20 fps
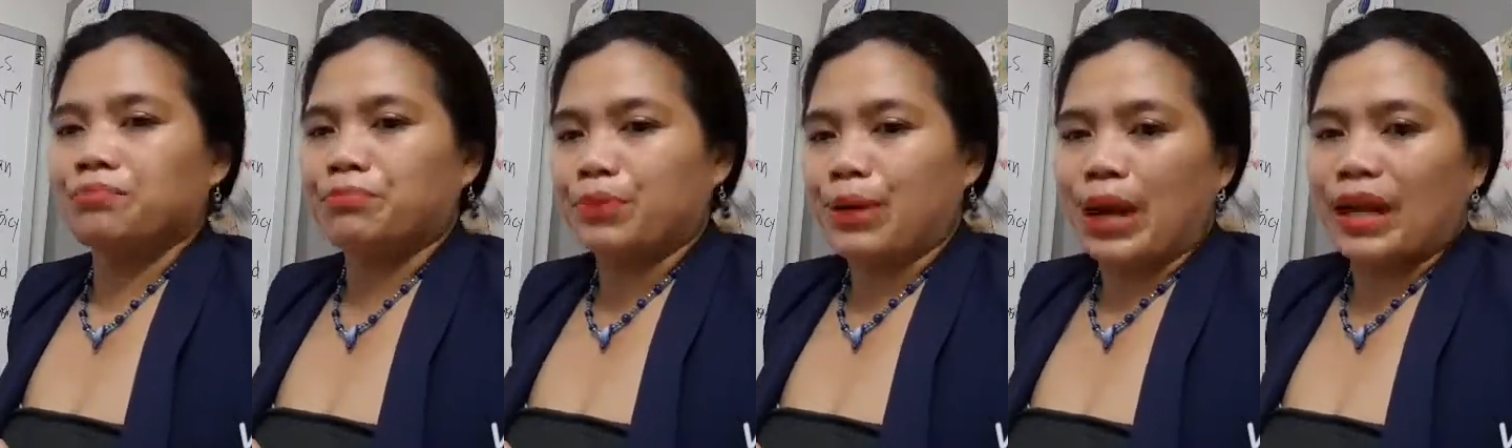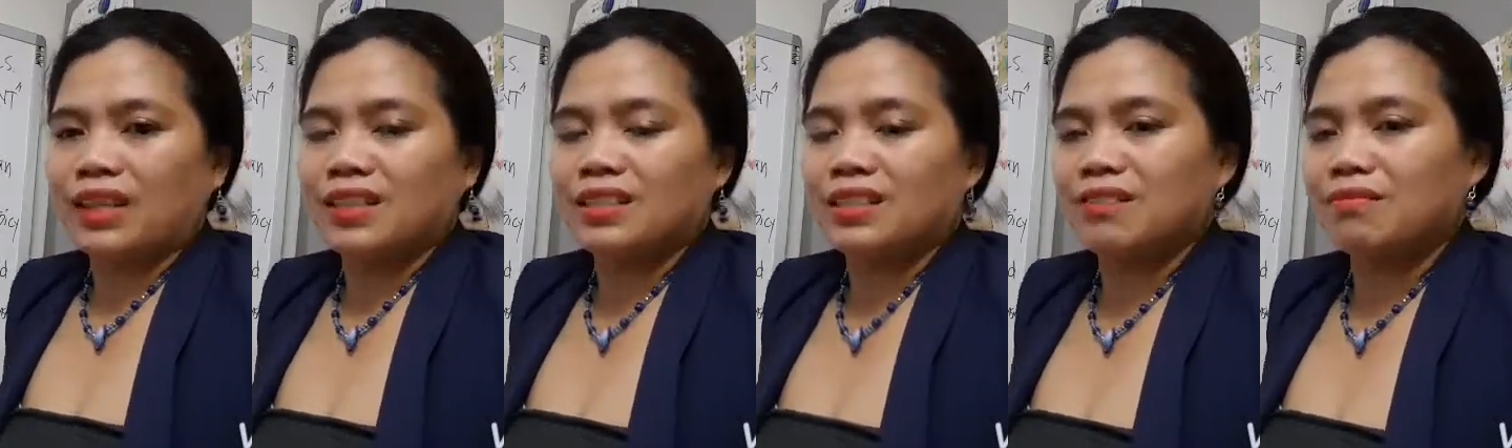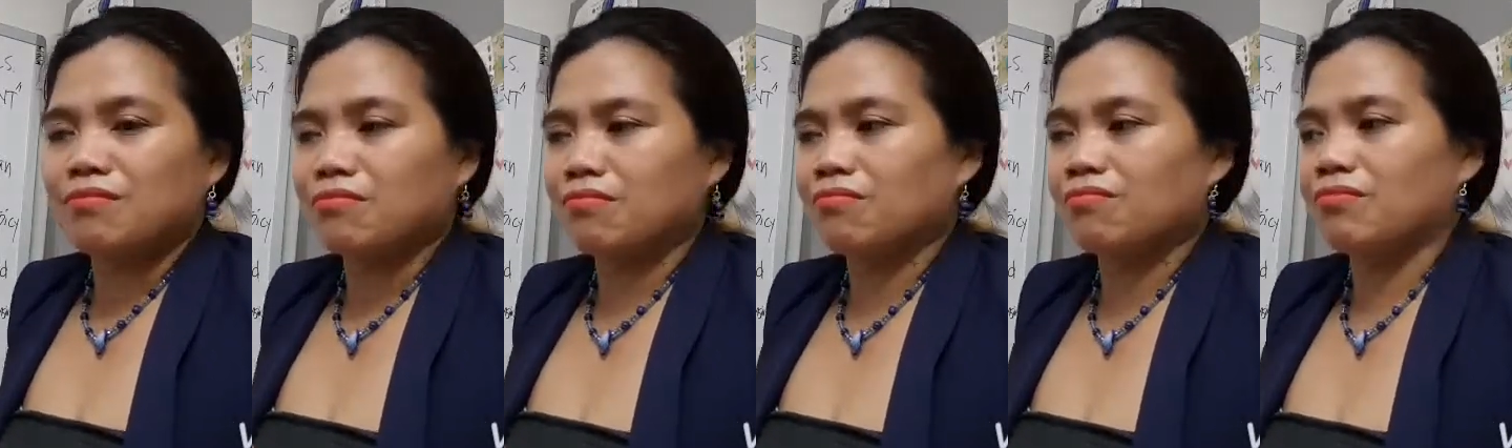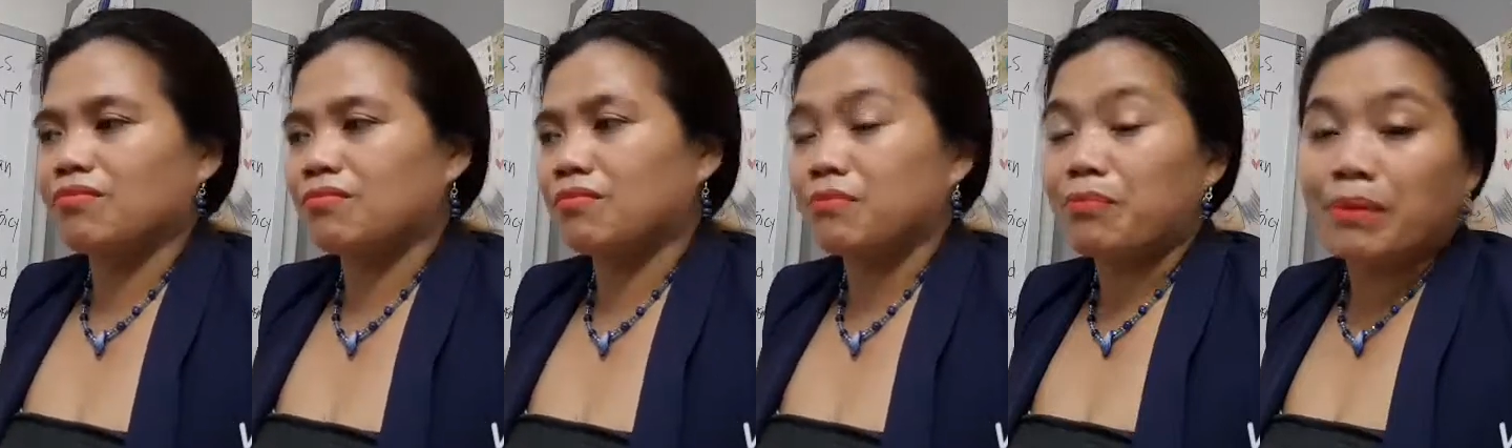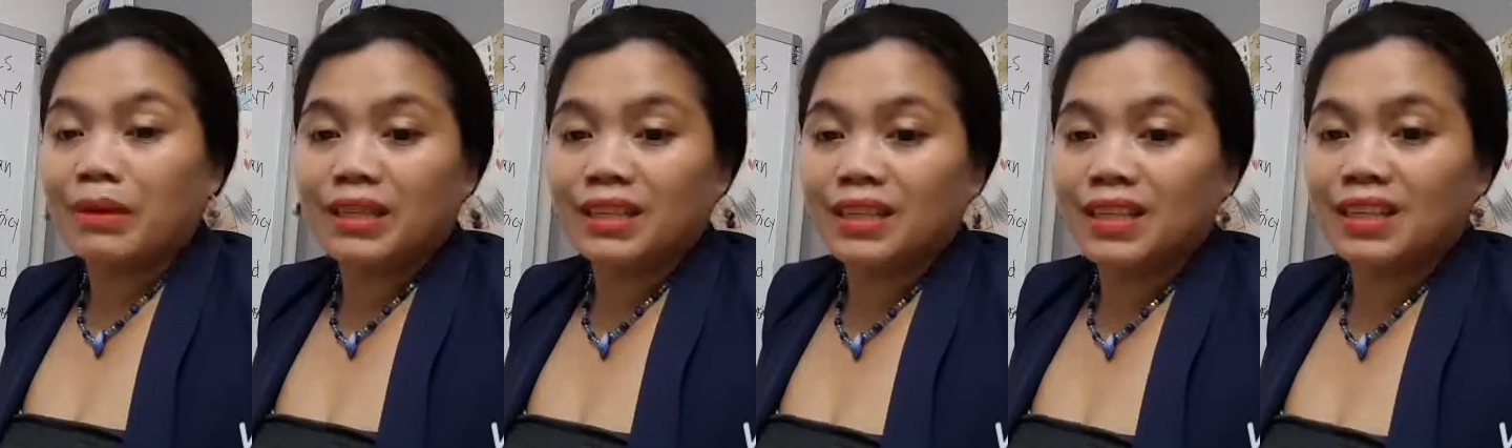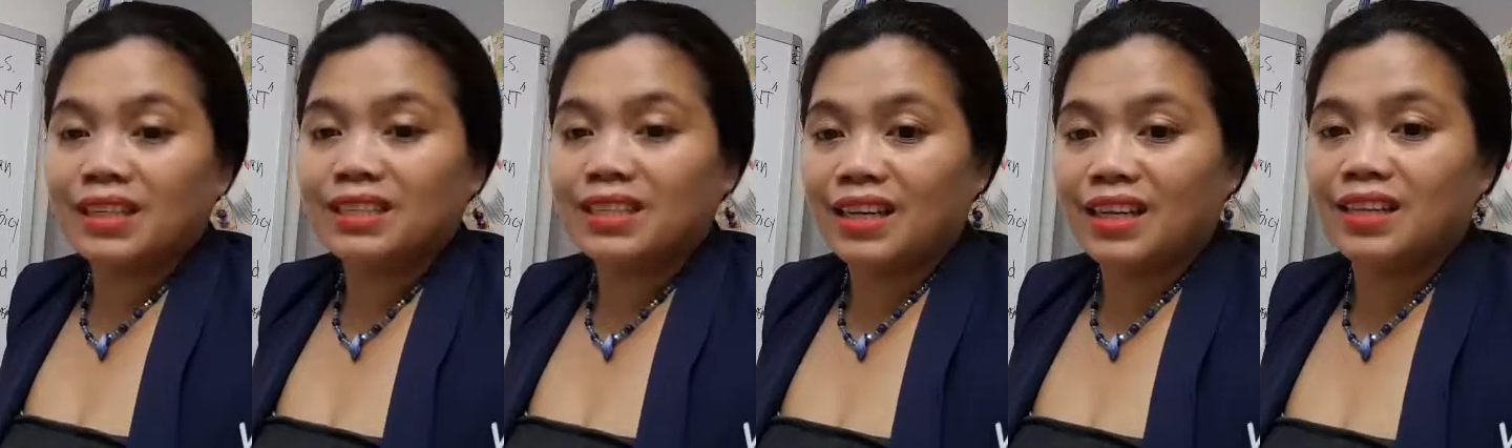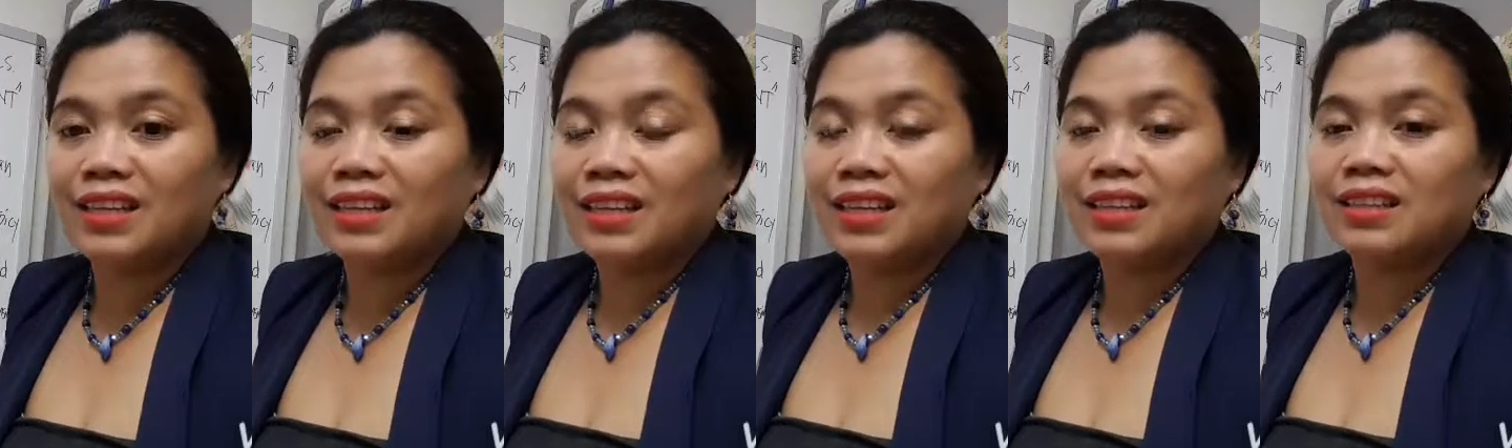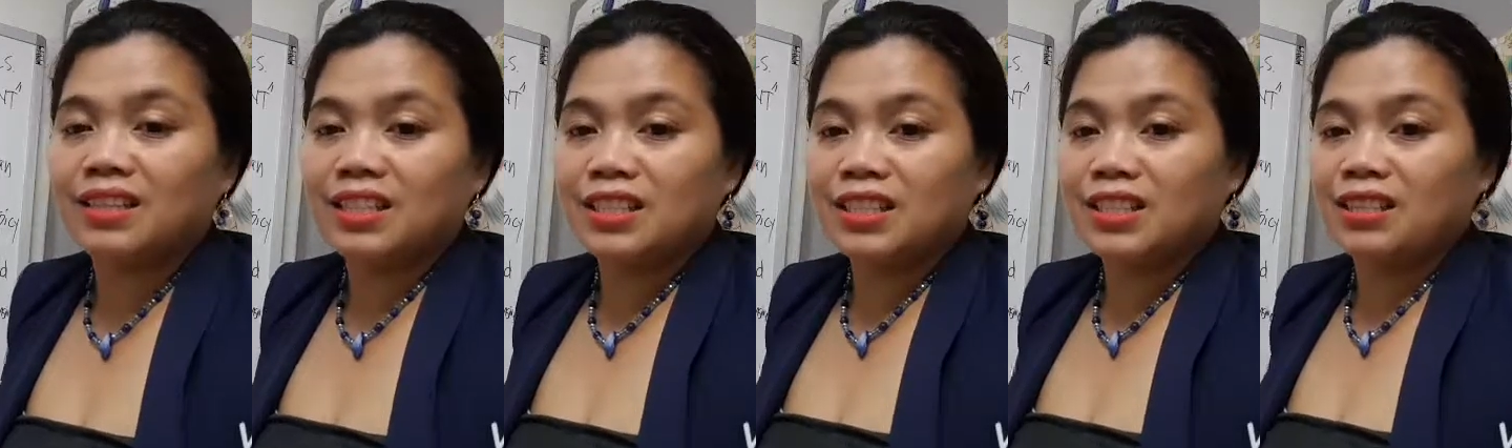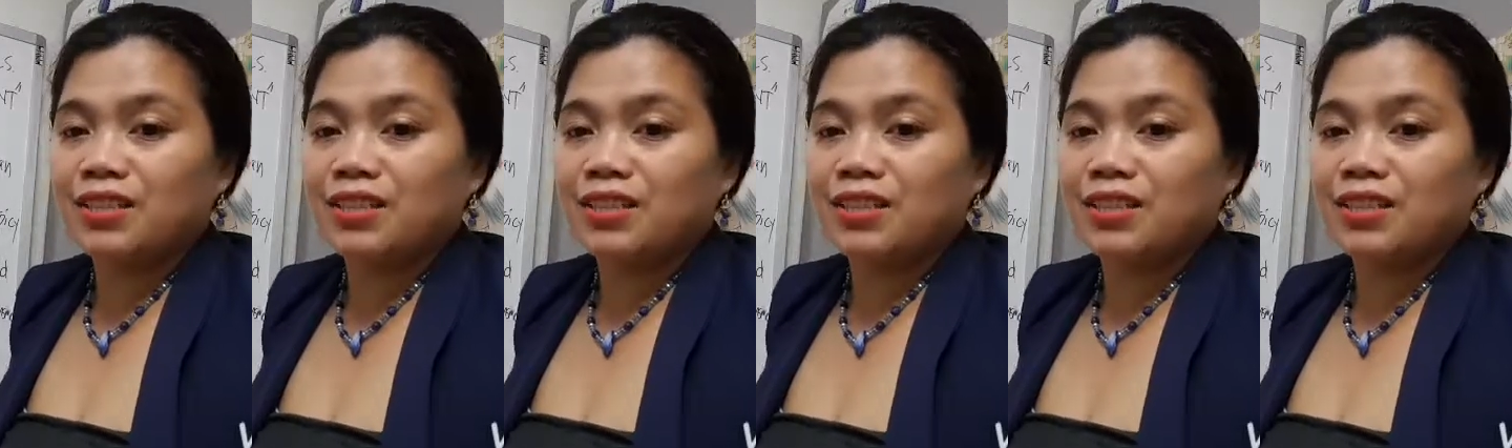praised me that I can